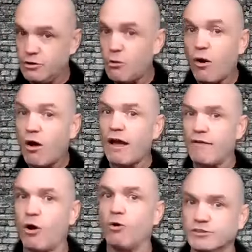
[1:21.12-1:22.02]
you all
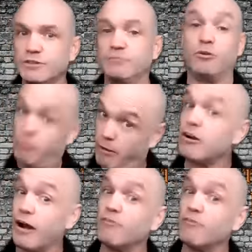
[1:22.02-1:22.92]
have a whole team, or you
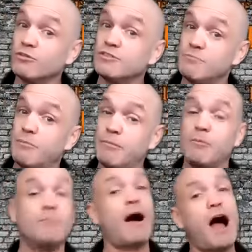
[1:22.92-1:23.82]
better have a whole team of
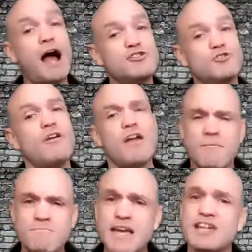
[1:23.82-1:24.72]
people behind you,
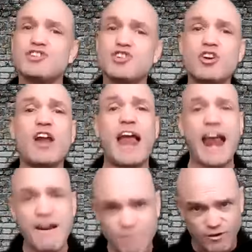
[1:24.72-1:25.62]
making sure
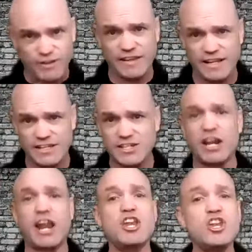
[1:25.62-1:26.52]
everything gets
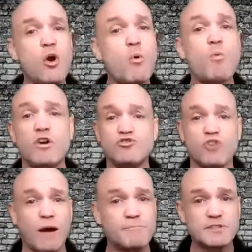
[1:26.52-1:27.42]
done and no one
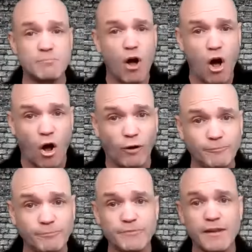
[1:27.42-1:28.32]
drops the ball.